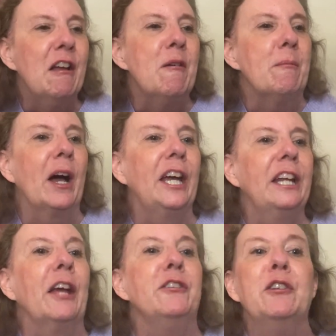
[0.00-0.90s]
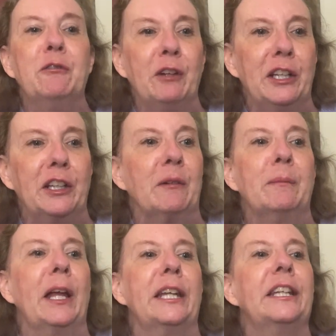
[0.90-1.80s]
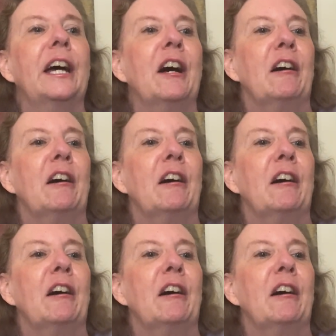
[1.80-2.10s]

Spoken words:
But I do read them, and